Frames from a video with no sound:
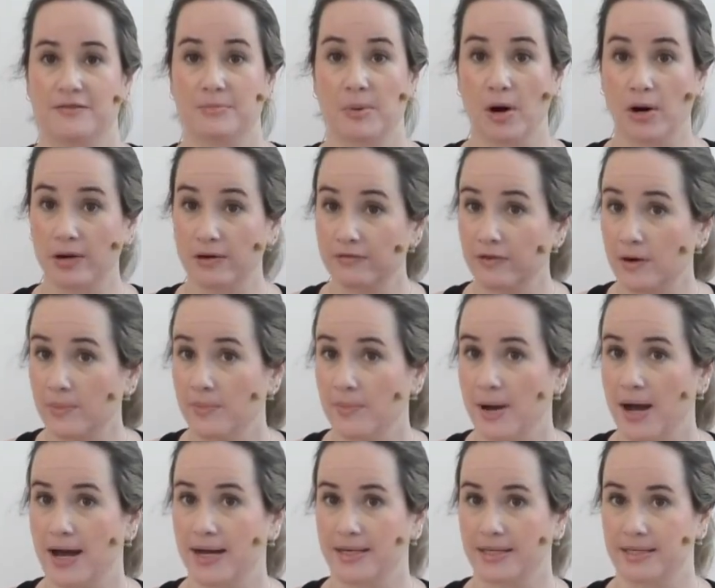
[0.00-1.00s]
part of our
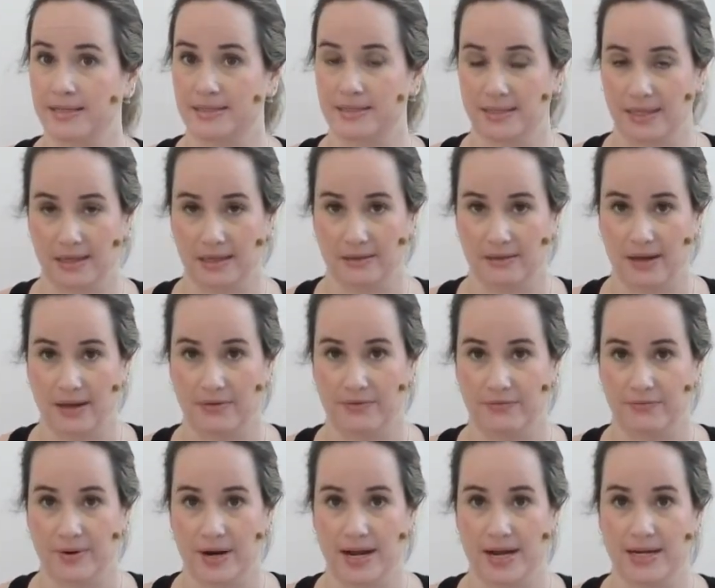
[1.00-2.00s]
bodies in a lot
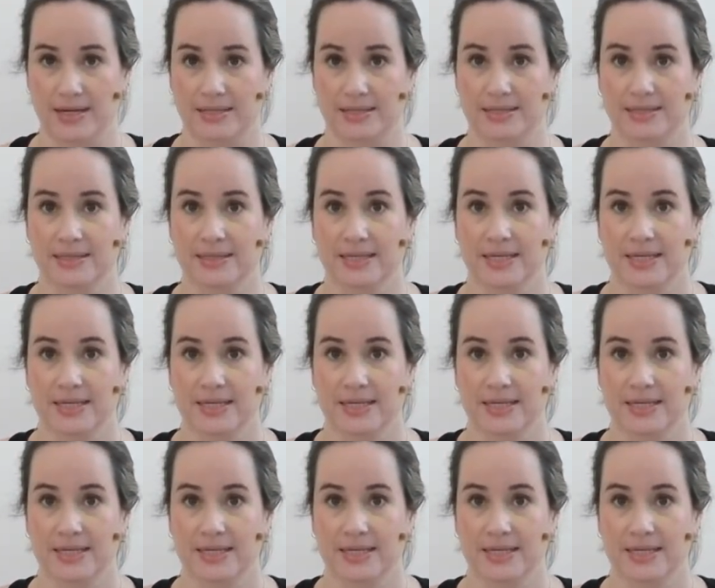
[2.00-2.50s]
of ways.